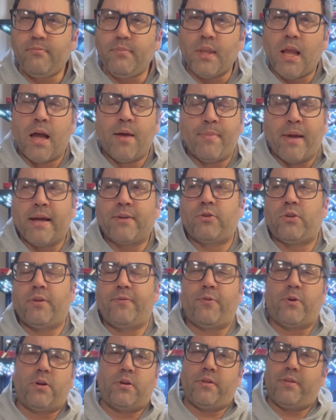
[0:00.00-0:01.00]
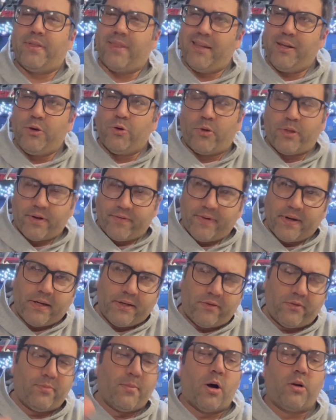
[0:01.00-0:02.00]
I'm actually they're very
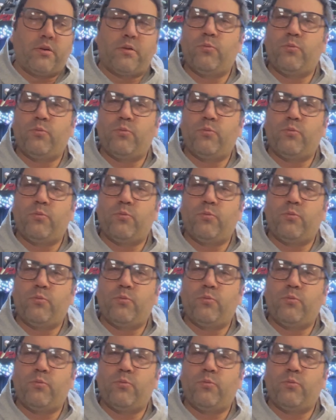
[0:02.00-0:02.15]
small,